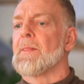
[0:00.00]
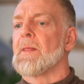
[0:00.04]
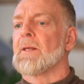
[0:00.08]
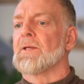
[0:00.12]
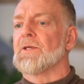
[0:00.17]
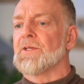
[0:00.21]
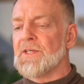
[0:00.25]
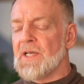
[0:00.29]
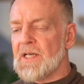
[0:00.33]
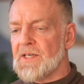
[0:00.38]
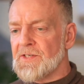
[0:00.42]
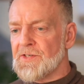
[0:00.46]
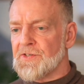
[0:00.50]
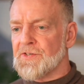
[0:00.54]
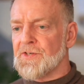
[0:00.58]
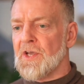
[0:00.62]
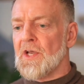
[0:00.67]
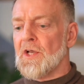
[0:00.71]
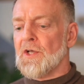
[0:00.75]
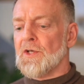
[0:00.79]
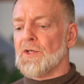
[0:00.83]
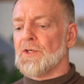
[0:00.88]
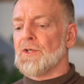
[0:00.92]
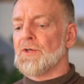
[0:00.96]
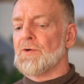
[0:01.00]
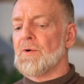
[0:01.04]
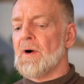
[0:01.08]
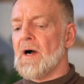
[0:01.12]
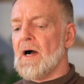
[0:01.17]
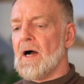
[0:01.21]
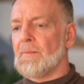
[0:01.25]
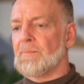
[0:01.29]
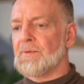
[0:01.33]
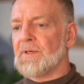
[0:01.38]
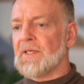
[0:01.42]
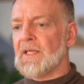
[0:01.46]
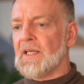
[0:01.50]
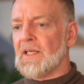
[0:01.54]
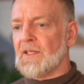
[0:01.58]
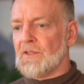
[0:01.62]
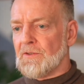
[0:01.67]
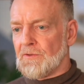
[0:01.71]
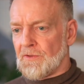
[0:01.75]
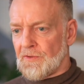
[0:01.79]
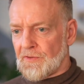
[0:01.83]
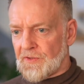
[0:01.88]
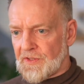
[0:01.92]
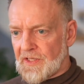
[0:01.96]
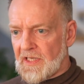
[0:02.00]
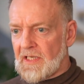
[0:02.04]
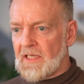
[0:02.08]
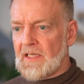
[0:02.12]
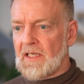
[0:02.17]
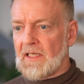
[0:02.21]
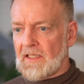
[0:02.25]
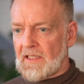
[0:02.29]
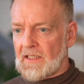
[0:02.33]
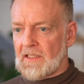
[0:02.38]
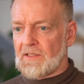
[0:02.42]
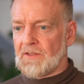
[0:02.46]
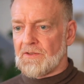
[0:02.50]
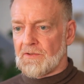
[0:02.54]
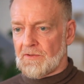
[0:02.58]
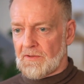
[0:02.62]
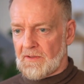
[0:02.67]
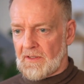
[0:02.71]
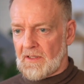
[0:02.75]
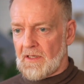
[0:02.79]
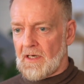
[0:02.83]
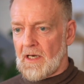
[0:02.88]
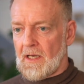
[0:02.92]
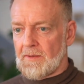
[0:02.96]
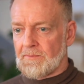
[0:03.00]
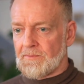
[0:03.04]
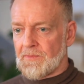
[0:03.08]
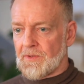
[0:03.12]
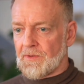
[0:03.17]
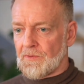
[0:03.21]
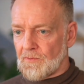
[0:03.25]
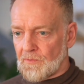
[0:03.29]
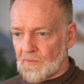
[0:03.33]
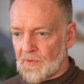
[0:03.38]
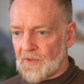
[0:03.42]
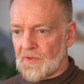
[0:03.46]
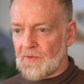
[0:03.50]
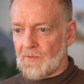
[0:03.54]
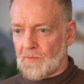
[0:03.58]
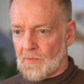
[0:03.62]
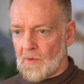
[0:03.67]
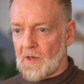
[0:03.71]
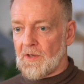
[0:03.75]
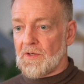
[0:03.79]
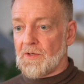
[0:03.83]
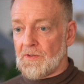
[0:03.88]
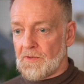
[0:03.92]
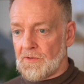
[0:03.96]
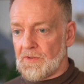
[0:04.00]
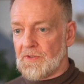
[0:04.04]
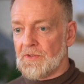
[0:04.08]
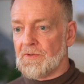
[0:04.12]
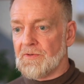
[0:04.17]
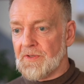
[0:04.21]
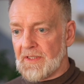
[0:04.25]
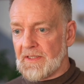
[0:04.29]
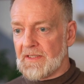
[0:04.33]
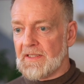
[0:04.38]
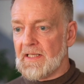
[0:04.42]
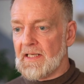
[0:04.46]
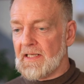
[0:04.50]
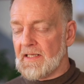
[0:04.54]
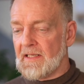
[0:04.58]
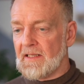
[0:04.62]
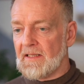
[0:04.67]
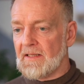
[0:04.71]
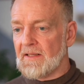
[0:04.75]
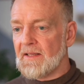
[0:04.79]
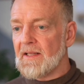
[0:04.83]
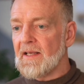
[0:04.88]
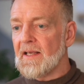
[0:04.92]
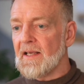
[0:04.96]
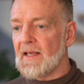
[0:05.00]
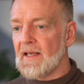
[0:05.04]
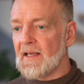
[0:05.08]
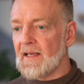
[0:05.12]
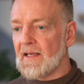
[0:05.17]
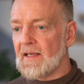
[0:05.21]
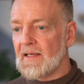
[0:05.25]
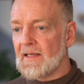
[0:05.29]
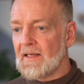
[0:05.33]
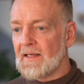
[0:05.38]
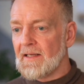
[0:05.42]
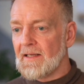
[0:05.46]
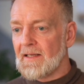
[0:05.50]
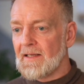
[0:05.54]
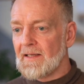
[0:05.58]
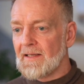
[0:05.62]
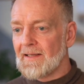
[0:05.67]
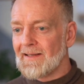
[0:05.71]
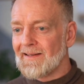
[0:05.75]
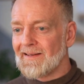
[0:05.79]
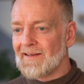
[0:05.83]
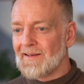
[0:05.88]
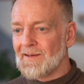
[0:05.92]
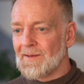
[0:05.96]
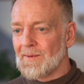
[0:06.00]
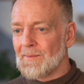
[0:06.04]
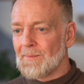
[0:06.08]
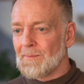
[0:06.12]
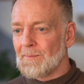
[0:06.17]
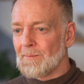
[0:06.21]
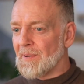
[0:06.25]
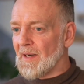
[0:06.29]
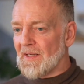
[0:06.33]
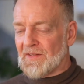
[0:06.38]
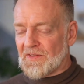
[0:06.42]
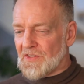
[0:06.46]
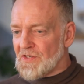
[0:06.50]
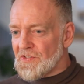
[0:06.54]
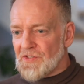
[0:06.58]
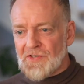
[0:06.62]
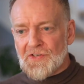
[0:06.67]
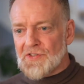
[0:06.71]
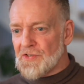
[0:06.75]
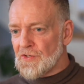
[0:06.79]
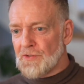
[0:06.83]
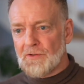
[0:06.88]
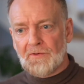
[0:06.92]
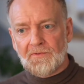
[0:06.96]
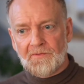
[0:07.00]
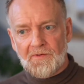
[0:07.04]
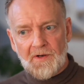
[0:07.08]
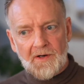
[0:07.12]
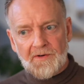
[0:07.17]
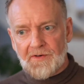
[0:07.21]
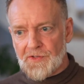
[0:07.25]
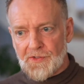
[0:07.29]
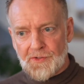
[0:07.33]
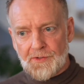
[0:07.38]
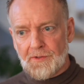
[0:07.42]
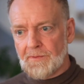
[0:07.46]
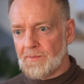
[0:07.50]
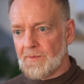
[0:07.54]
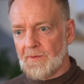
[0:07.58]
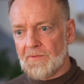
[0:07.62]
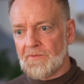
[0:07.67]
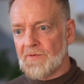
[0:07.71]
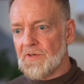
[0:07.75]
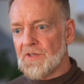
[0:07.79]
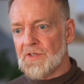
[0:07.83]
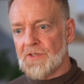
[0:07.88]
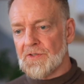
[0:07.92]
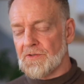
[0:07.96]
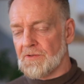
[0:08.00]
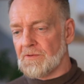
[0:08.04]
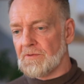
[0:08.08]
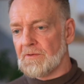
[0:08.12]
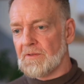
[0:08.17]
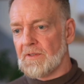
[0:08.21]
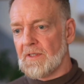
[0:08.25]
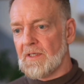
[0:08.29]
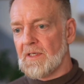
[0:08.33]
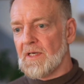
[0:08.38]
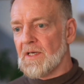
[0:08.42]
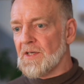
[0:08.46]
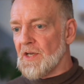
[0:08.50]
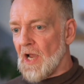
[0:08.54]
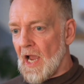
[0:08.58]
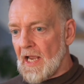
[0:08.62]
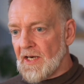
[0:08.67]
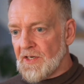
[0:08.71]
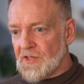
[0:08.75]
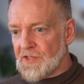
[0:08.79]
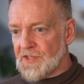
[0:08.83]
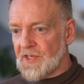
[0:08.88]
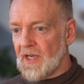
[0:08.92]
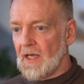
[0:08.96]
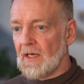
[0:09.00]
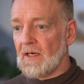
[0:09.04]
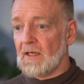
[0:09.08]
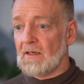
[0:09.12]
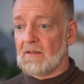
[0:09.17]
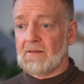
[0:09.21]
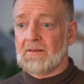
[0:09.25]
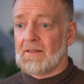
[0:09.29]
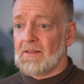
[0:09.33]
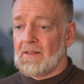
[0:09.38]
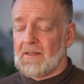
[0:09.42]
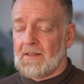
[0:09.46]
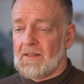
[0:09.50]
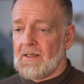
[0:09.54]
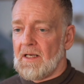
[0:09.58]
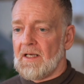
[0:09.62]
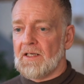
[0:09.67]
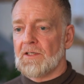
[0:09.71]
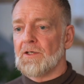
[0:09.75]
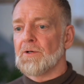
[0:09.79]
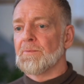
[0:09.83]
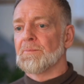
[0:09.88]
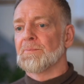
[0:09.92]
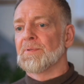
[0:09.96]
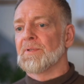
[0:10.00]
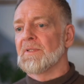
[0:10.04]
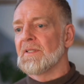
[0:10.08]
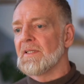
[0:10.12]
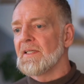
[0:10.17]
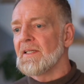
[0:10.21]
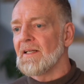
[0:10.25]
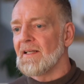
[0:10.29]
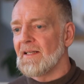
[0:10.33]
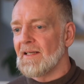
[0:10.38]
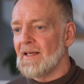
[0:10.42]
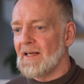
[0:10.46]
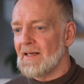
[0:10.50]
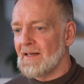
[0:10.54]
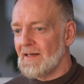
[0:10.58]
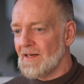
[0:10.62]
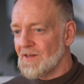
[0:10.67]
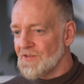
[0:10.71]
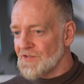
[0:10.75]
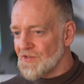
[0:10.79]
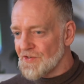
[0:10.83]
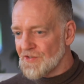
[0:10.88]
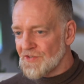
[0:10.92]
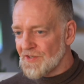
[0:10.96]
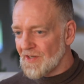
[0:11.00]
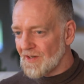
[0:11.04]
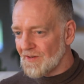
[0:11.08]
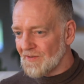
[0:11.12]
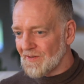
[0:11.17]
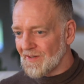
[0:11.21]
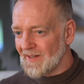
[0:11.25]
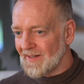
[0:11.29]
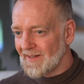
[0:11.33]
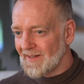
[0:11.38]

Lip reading: Yes, you are bringing your thinking into alignment with what you are doing then and there. But this is still very superficial and shallow and completely unnecessary.